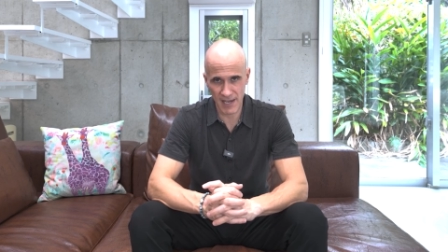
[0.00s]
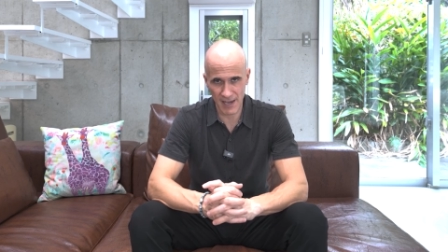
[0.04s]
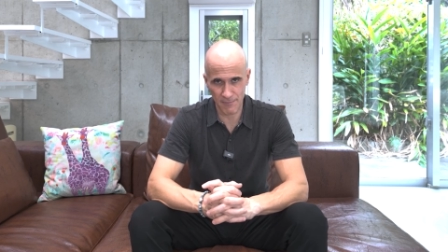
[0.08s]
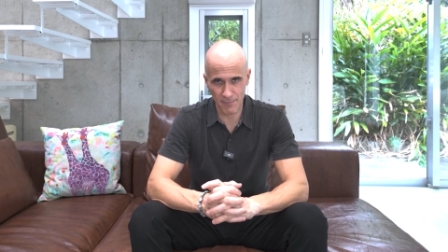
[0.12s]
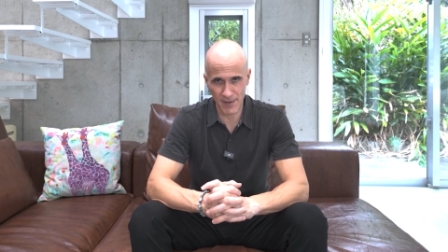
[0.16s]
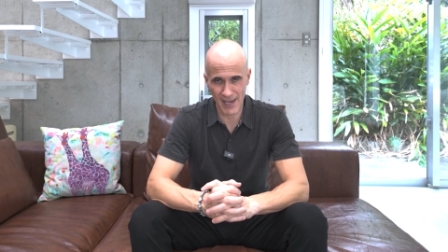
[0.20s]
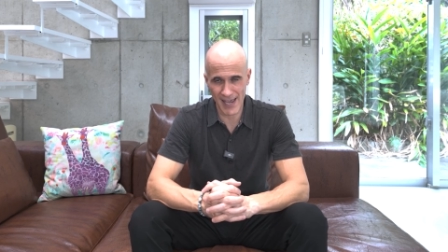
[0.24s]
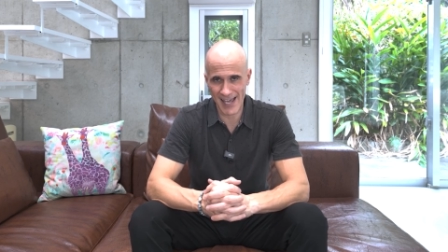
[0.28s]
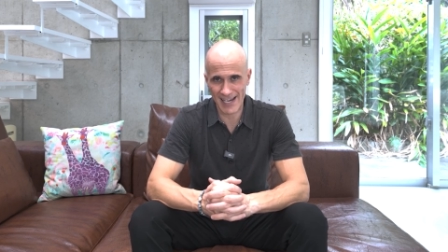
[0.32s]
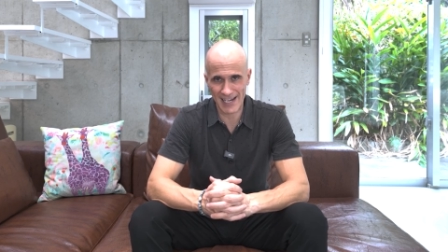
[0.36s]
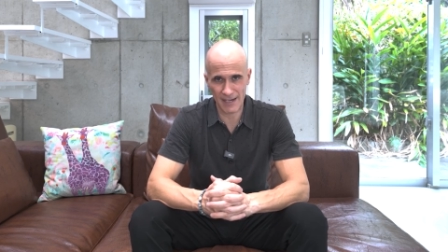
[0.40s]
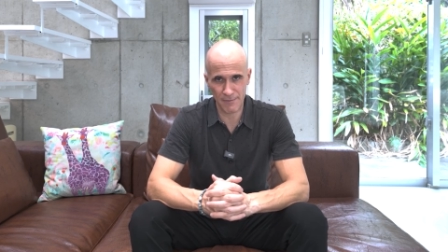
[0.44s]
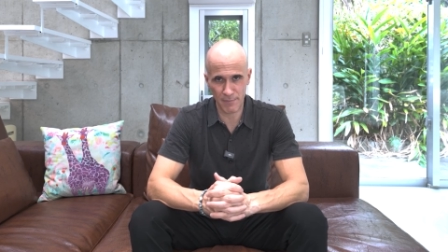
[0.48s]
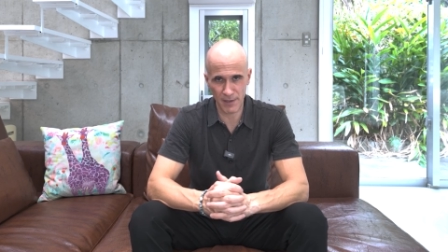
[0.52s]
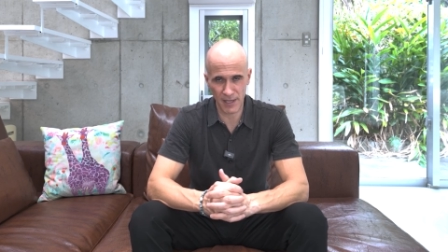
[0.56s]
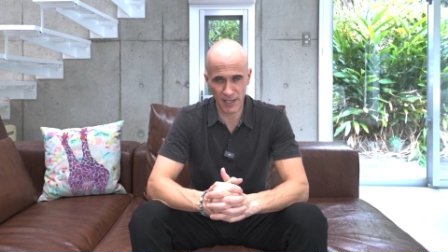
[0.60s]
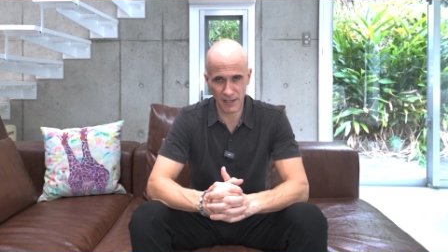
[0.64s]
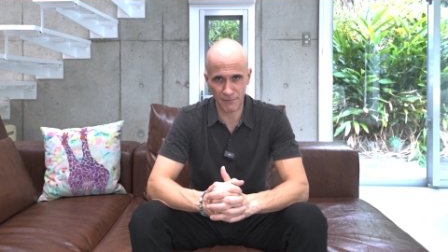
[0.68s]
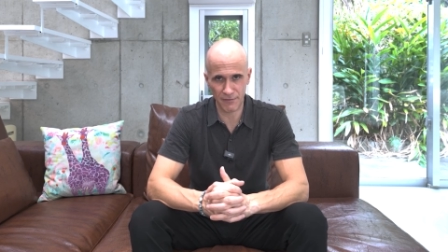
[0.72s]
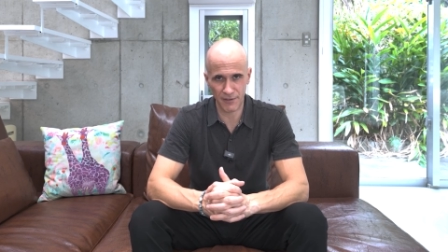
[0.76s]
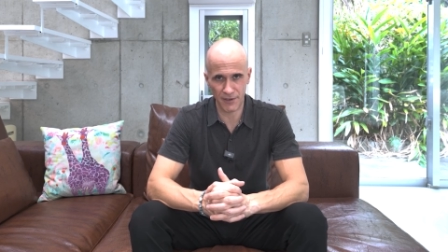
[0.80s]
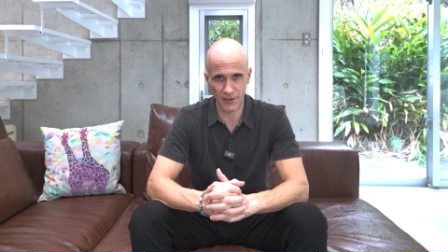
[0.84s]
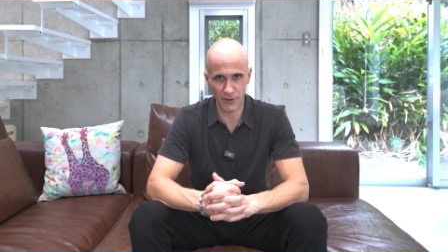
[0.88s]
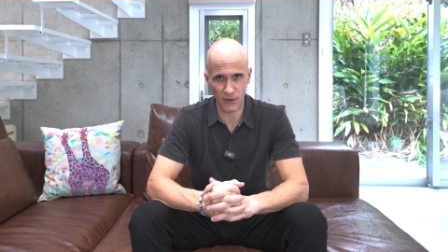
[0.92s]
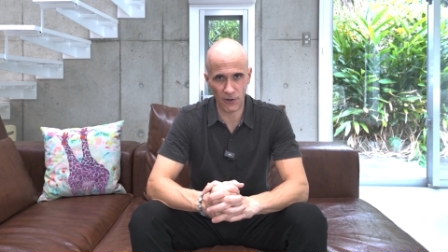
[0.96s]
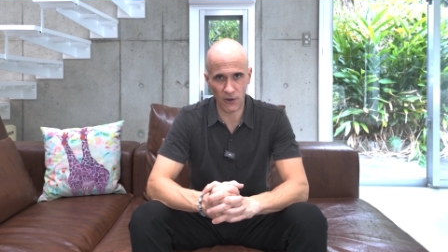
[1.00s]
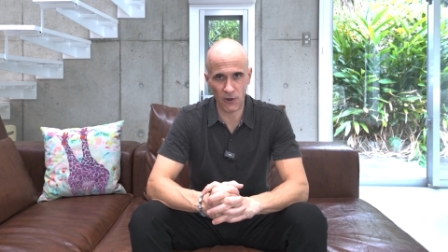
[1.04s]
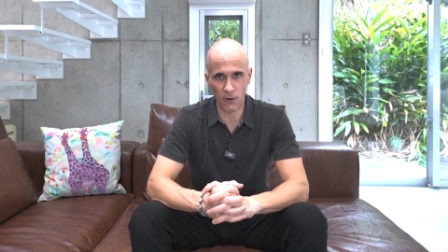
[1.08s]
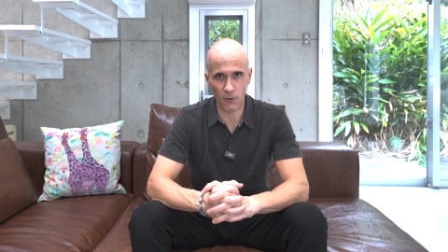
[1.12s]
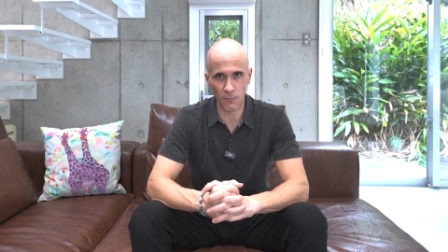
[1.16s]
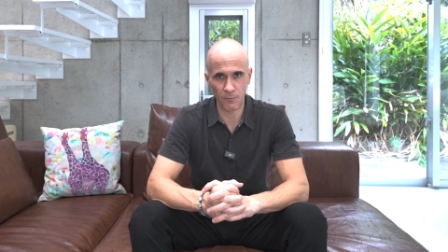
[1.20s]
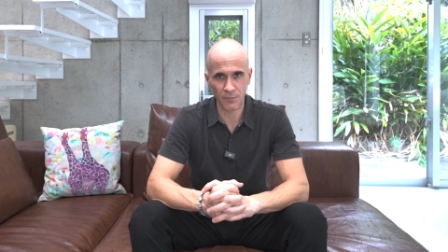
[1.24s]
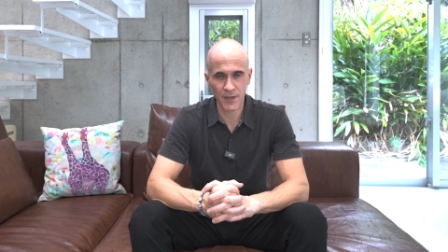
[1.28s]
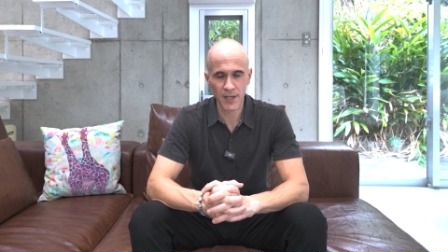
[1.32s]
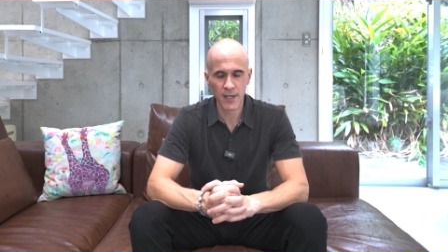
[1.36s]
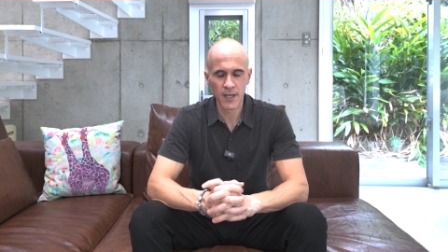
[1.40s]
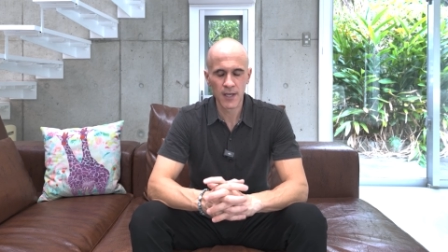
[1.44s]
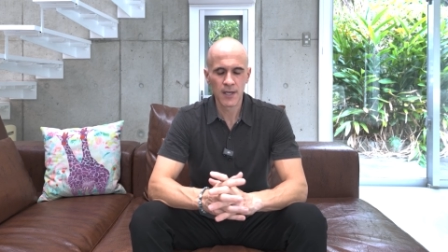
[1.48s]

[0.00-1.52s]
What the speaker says: gave me any benefit at all.